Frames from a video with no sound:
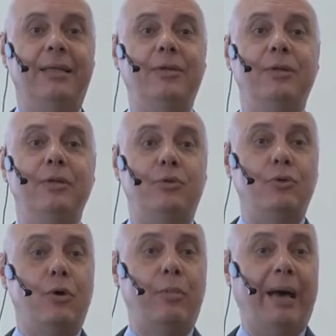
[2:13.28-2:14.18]
You need to
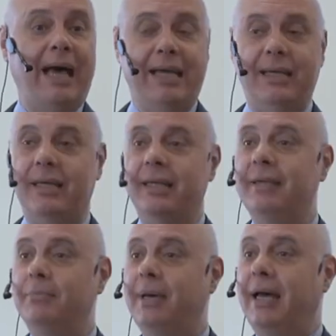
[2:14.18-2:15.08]
go back
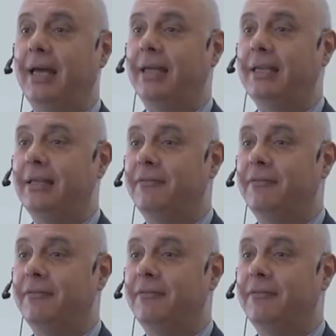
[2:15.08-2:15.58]
in the